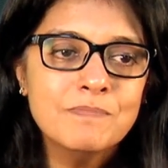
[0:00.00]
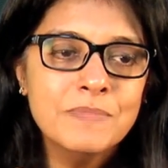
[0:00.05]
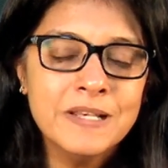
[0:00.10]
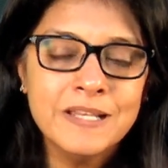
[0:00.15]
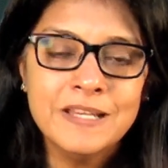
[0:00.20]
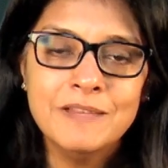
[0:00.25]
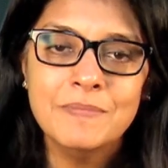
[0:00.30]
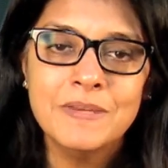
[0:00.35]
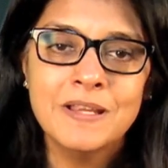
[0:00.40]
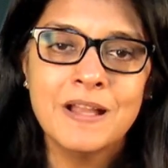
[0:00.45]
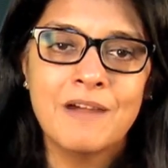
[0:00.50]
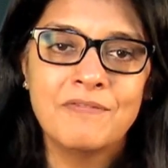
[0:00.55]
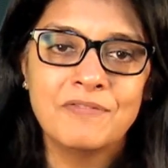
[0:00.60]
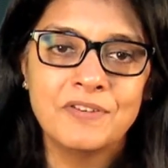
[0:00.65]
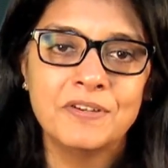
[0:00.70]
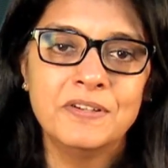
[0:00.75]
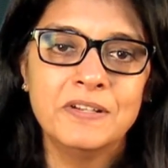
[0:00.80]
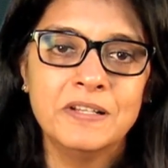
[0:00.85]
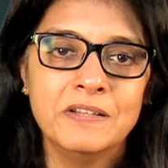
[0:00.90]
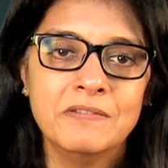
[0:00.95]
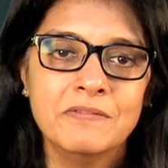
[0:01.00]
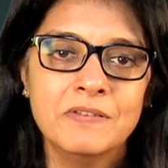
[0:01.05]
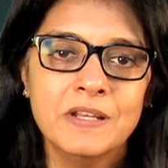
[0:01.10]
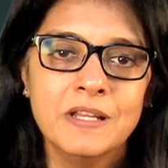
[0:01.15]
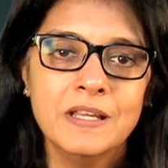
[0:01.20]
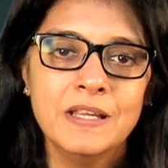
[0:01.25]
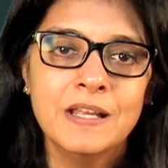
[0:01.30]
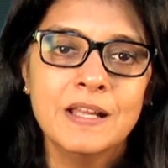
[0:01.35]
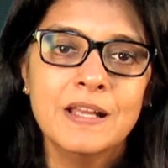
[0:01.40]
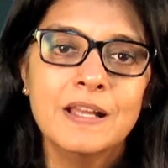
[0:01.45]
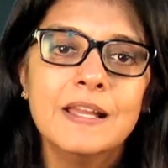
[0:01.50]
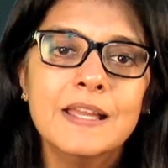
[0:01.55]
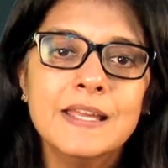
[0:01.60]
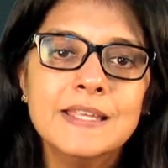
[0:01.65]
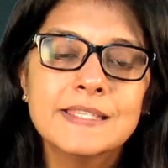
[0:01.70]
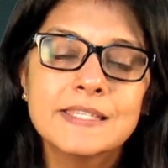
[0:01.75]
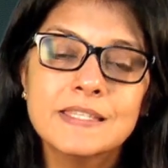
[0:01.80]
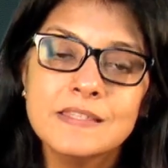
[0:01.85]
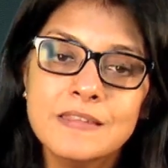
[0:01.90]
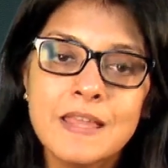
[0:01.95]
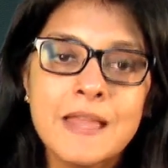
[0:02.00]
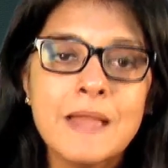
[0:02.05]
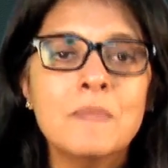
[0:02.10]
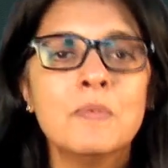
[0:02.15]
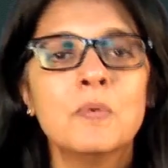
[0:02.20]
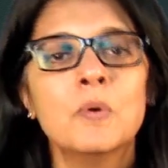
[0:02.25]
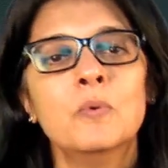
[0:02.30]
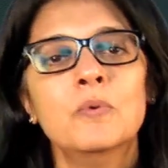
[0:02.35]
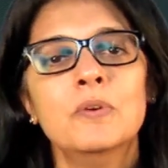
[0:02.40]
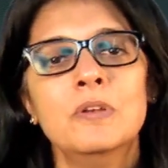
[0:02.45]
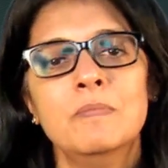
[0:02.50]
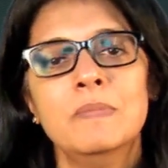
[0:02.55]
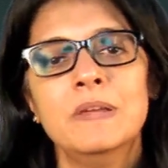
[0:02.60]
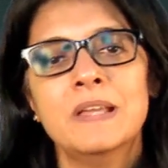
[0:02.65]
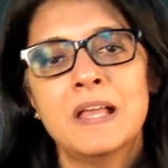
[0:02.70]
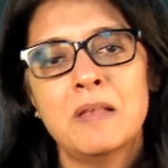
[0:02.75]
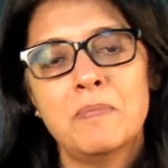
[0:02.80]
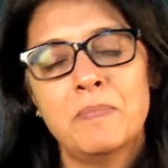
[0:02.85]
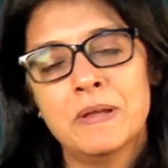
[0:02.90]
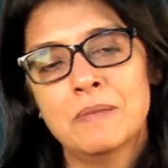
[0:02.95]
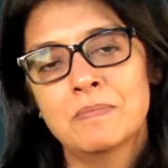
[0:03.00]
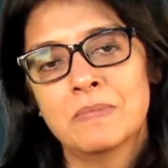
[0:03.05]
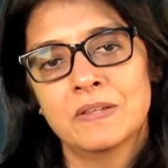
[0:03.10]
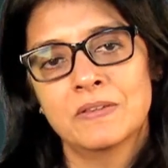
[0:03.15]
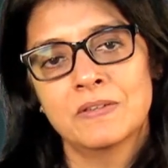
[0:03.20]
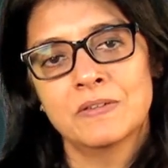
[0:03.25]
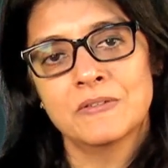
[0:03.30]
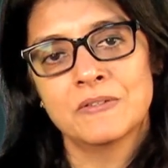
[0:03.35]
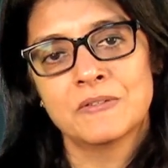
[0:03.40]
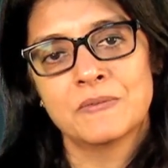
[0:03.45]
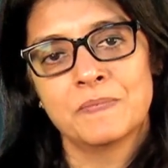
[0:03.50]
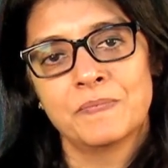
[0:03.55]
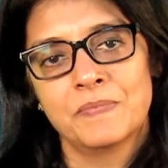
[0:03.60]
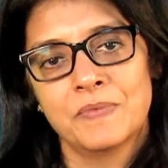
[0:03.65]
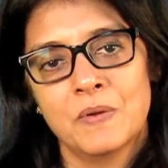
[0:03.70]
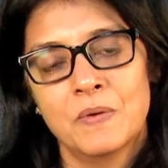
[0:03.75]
believe me, after delivery it is them who will be helping mothers.